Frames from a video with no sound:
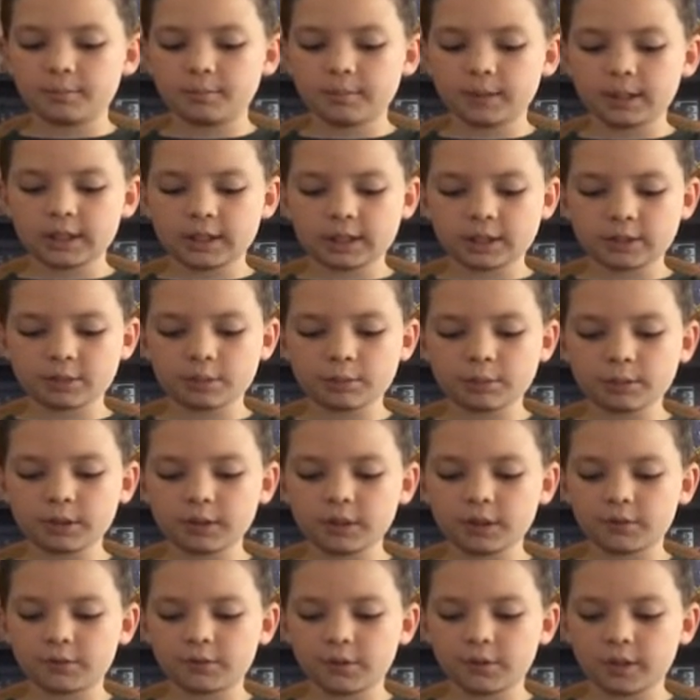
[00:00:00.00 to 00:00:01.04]
it's a
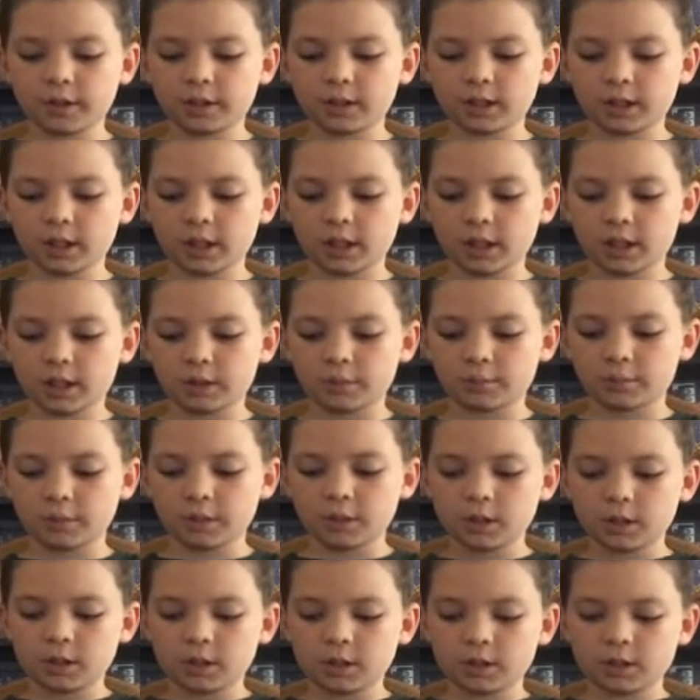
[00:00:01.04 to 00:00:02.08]
really fun game
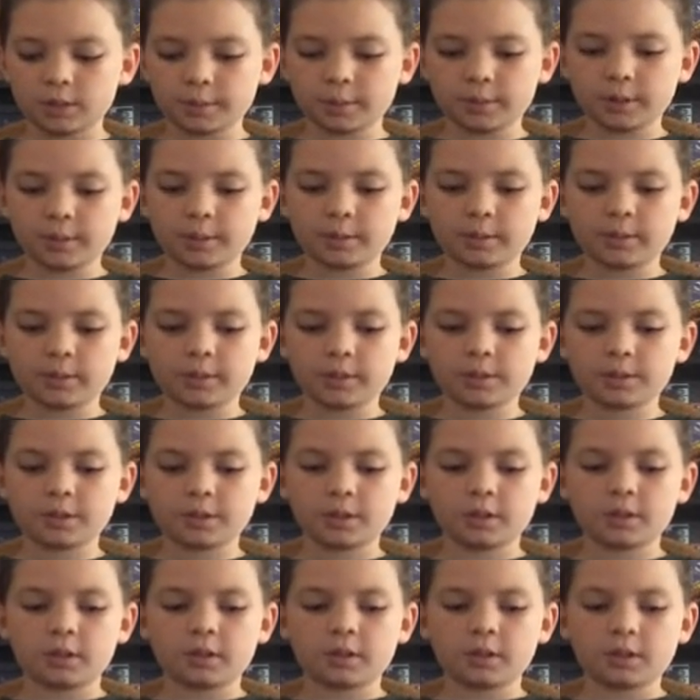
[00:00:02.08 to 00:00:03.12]
to play with.
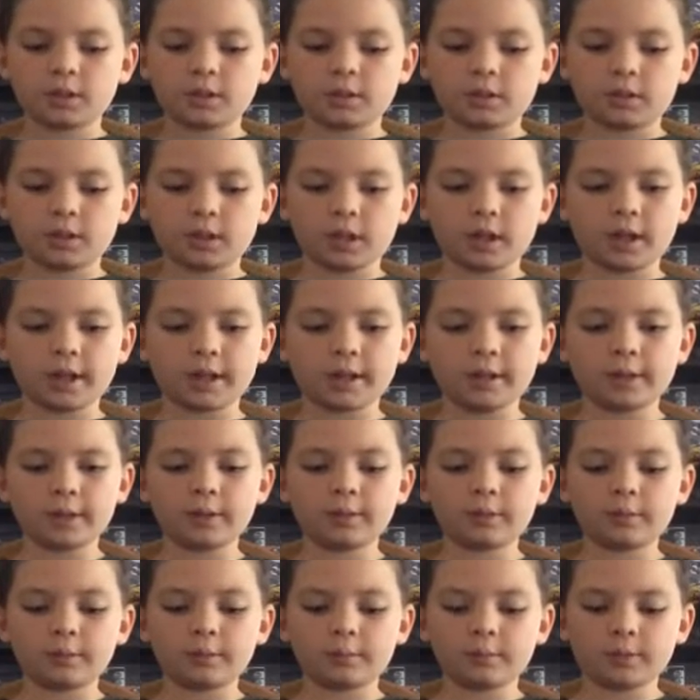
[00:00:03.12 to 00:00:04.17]

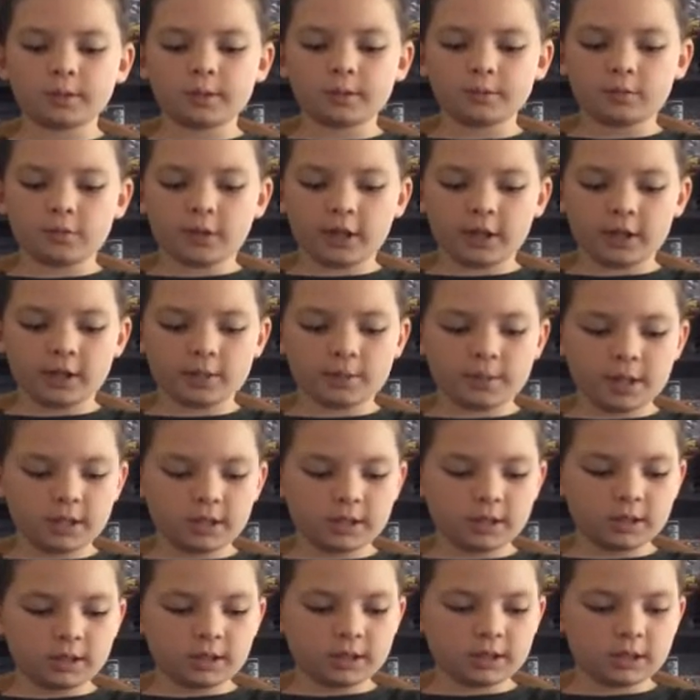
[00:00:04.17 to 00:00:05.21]
I would
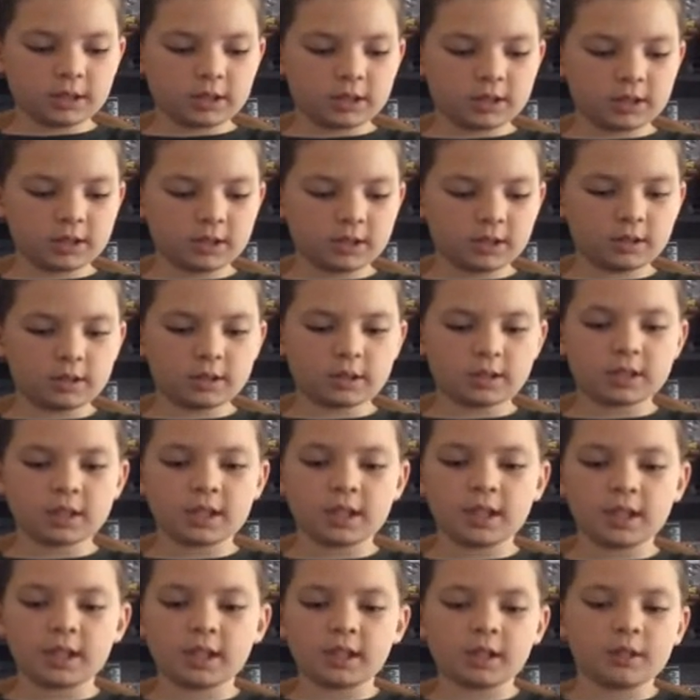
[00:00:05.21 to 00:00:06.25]
recommend this to
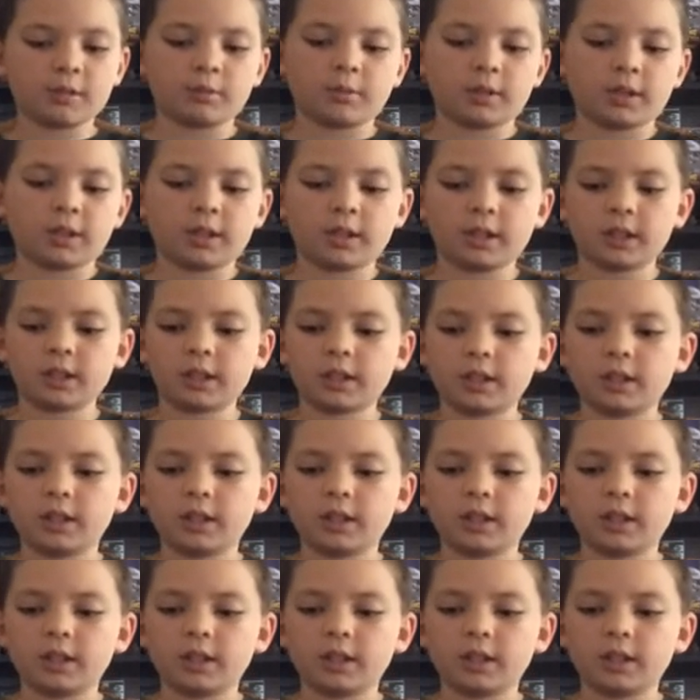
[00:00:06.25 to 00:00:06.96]
anyone.